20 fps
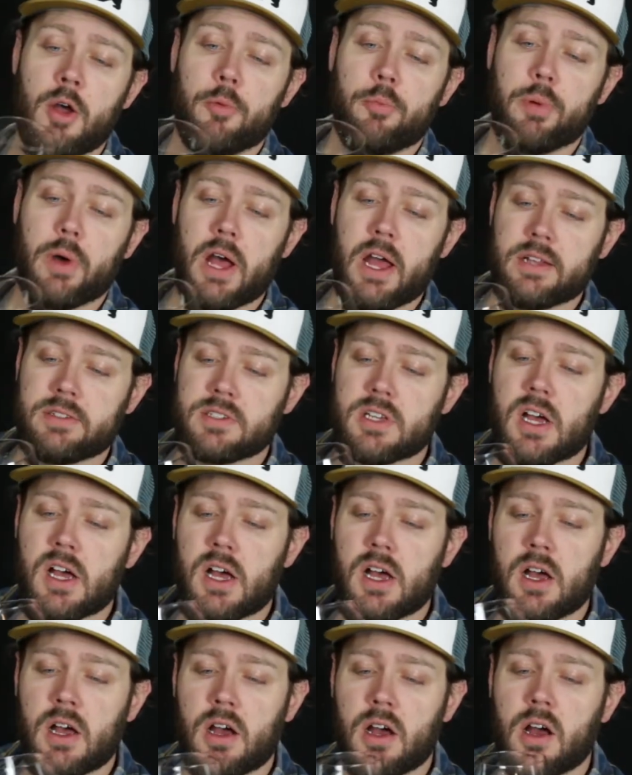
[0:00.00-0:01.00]
But
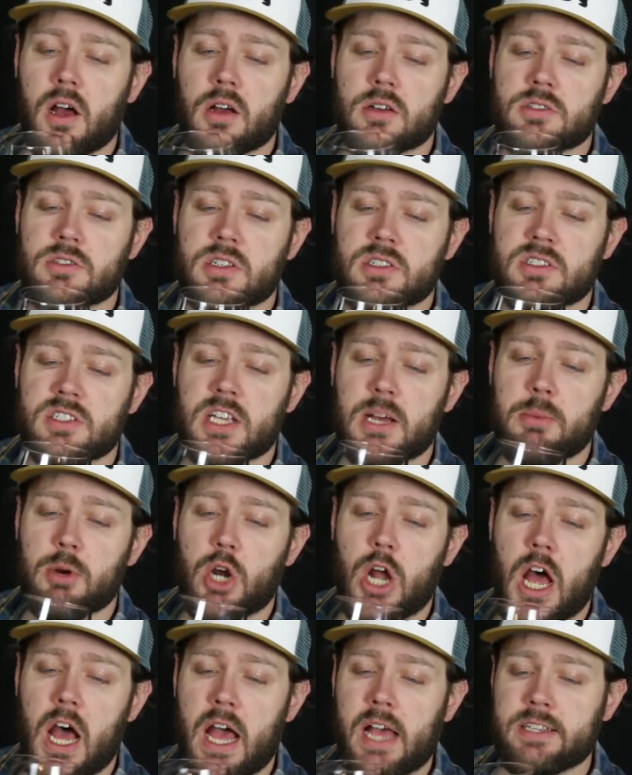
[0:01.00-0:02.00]
to
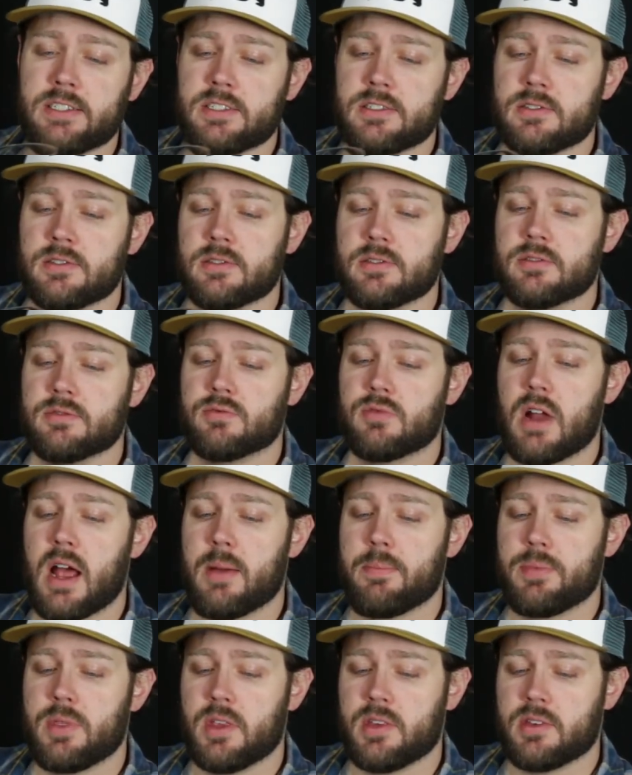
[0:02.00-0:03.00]
summarize,
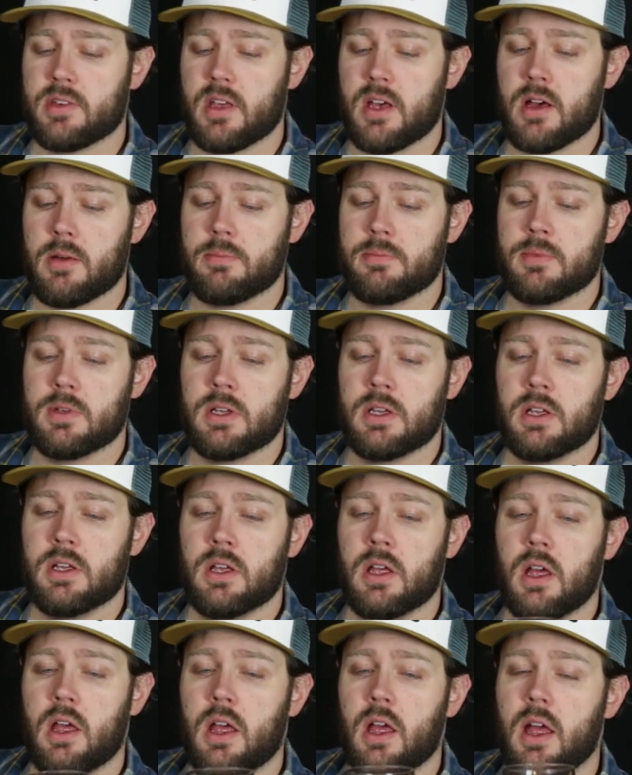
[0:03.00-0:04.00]
wrap this up,
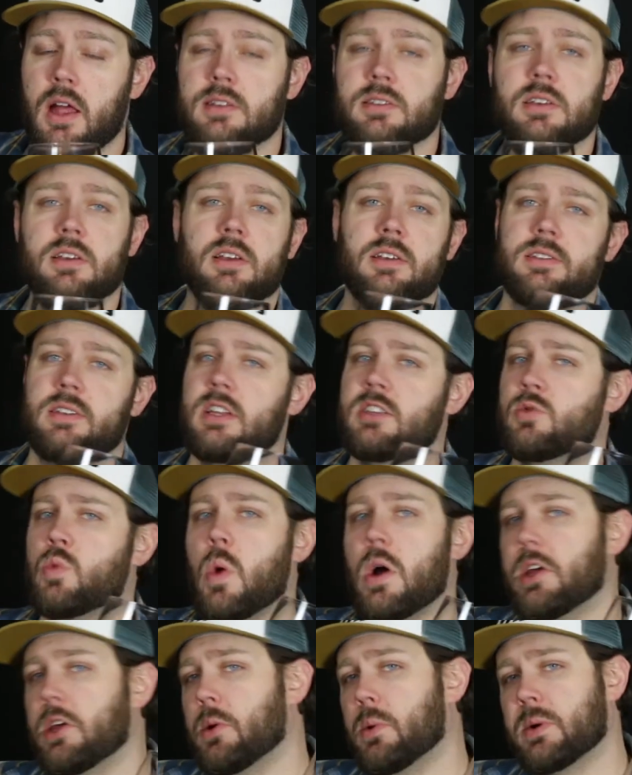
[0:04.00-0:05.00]
it's
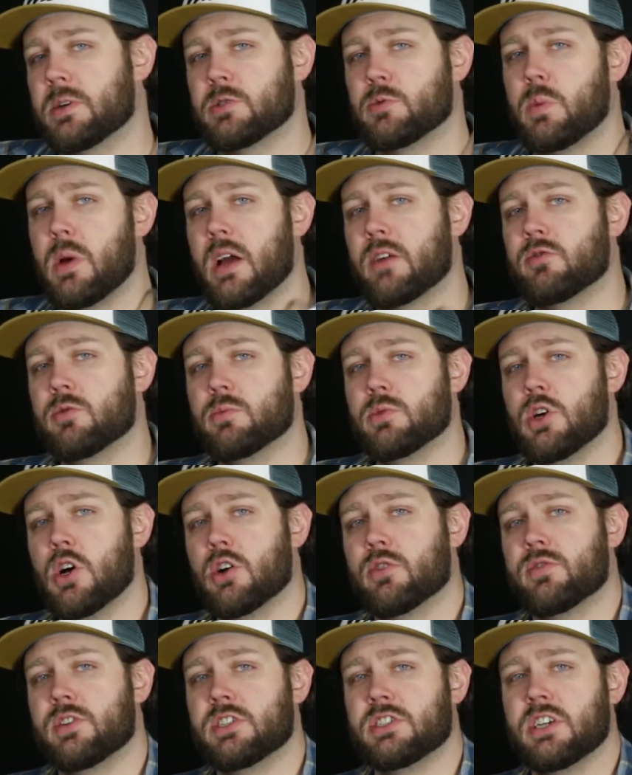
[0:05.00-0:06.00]
what you would expect from
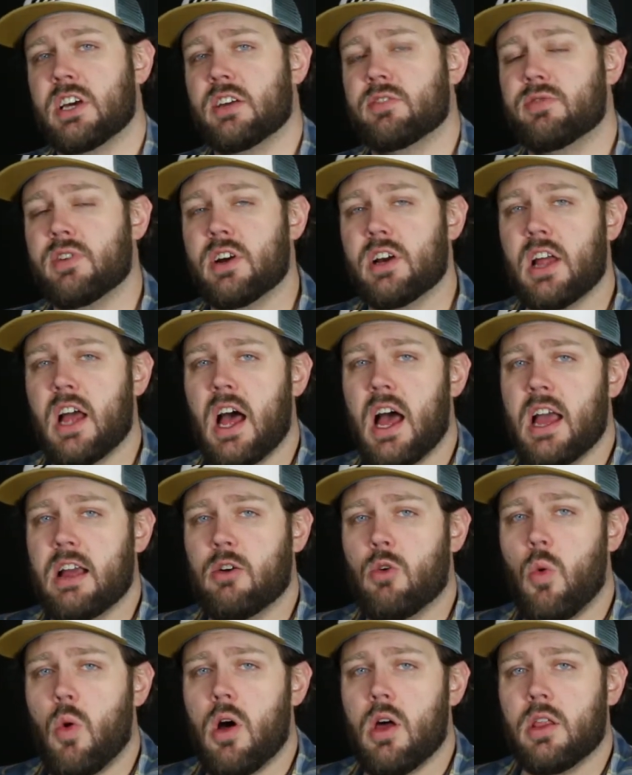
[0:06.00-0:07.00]
Dogfish Head. Very high
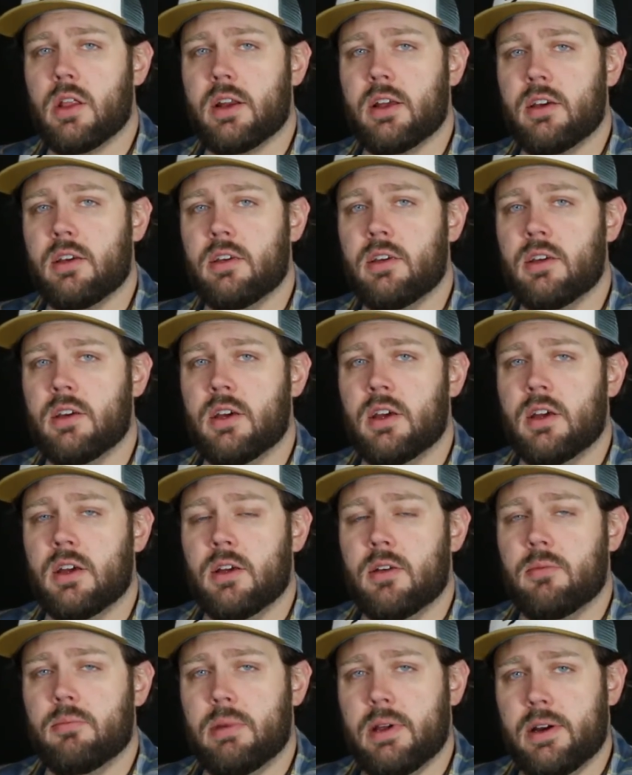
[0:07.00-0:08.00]
quality
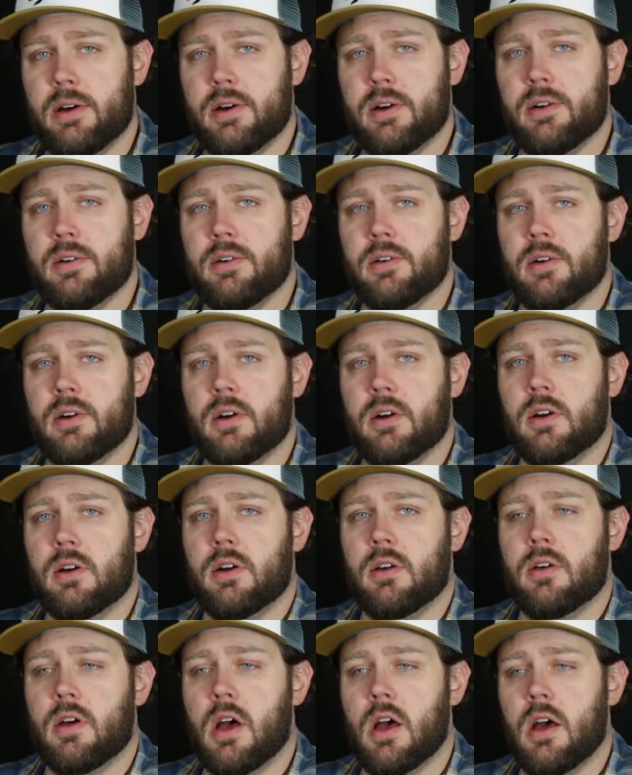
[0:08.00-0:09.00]
beer,
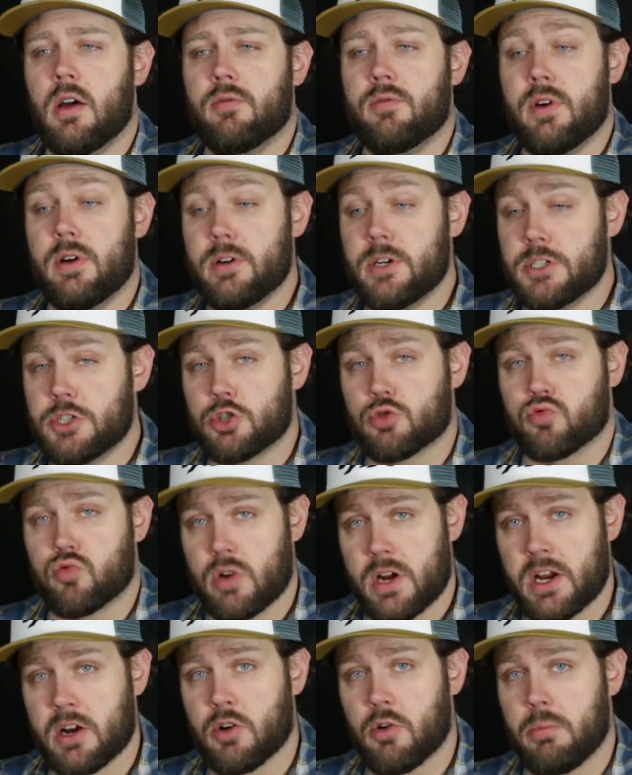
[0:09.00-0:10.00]
very
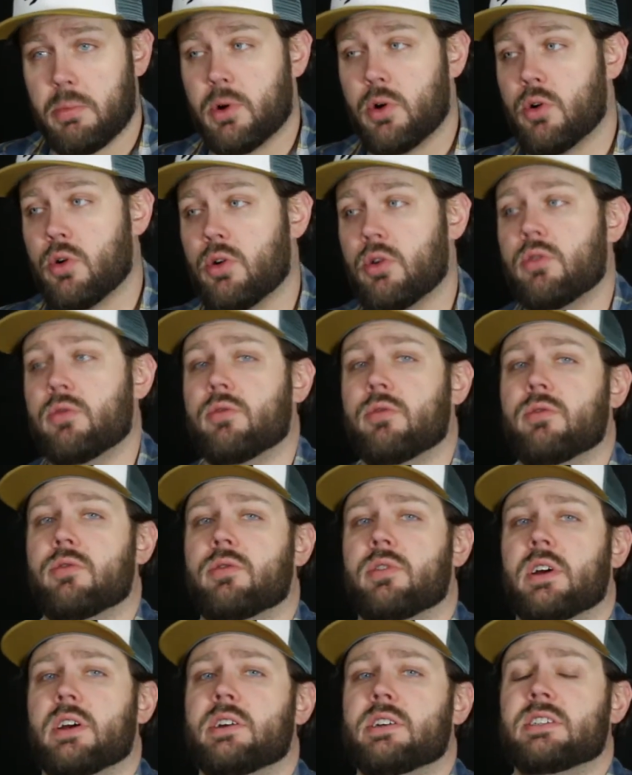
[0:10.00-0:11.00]
drinkable,
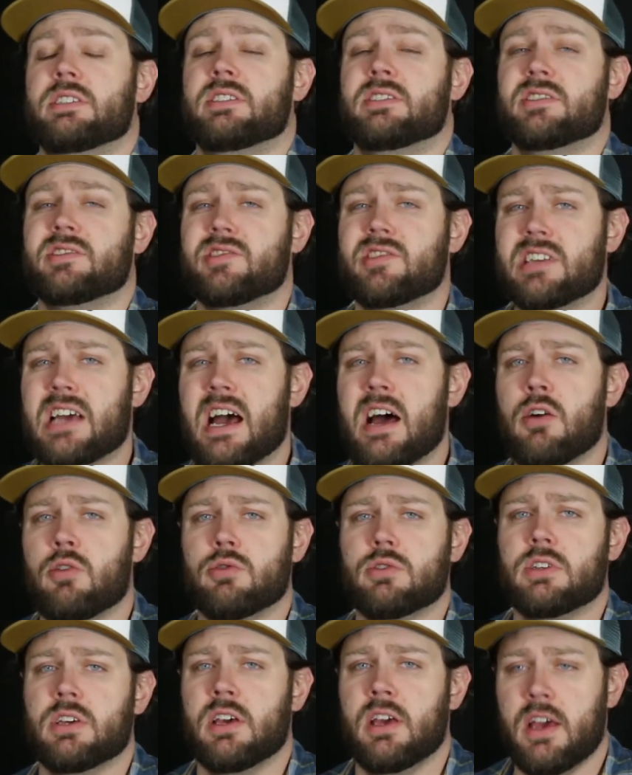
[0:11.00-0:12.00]
very
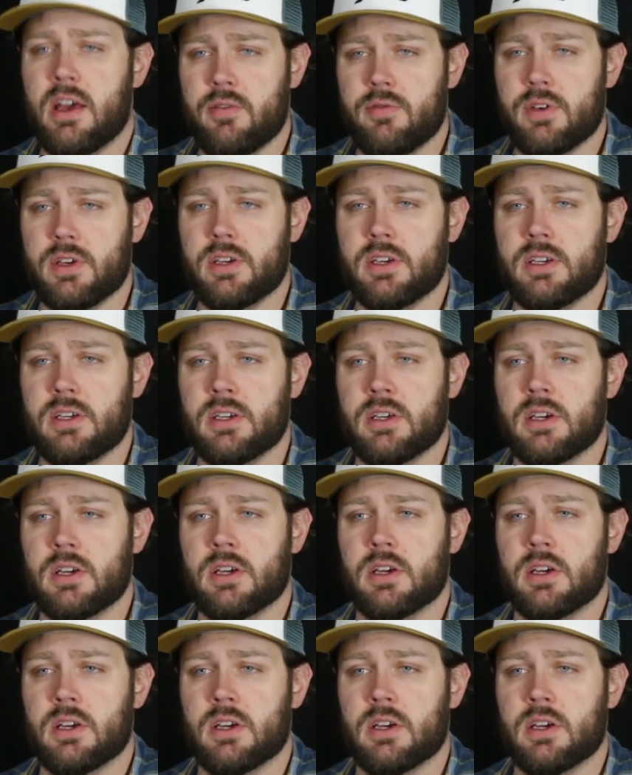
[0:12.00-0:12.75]
stout, heavy,